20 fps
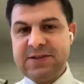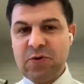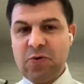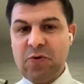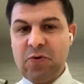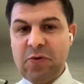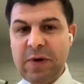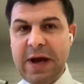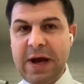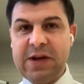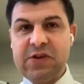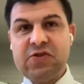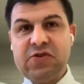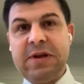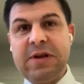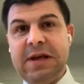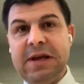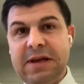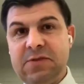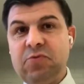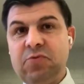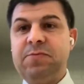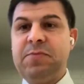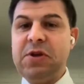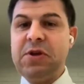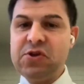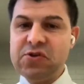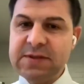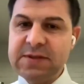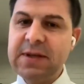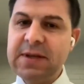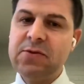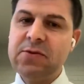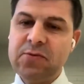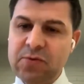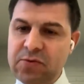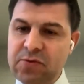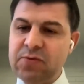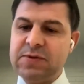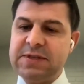So actually, it would be
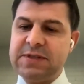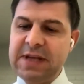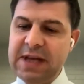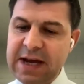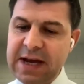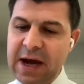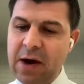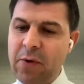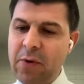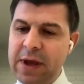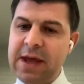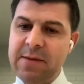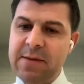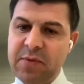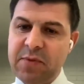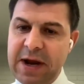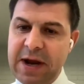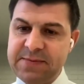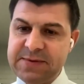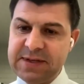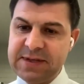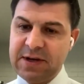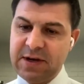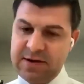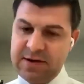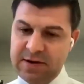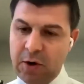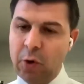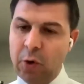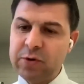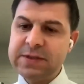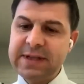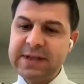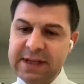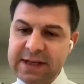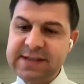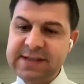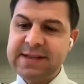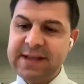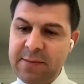interesting to see how we can perhaps
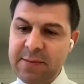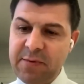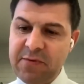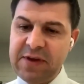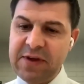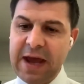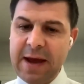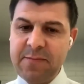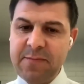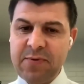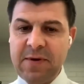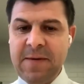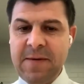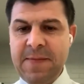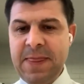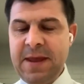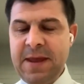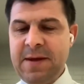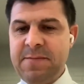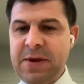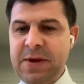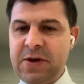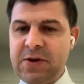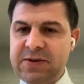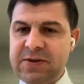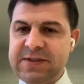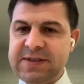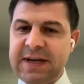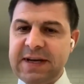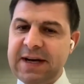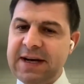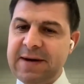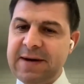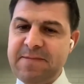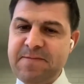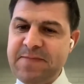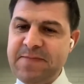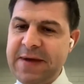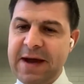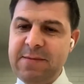close this type of gap. Because,
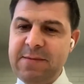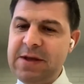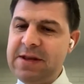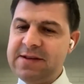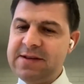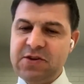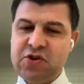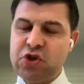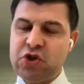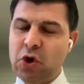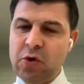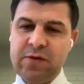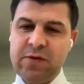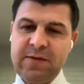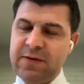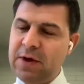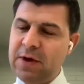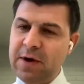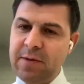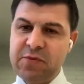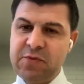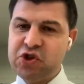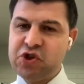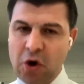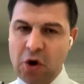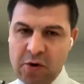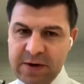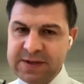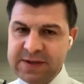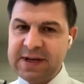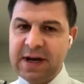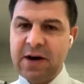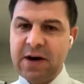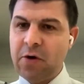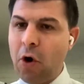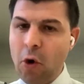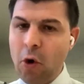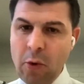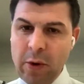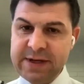I mean, short-term shocks
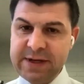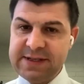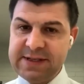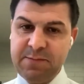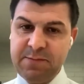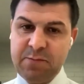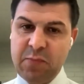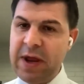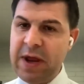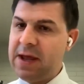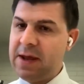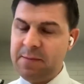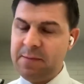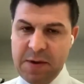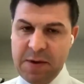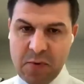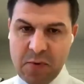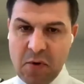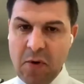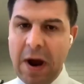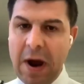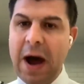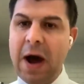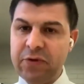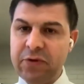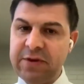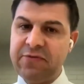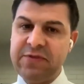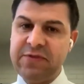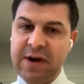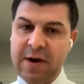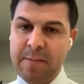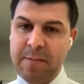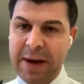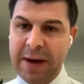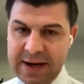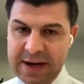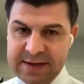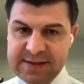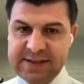are always bringing people out of
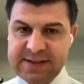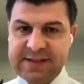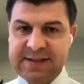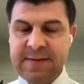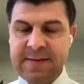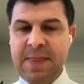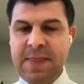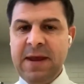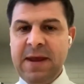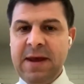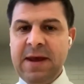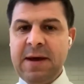their balance.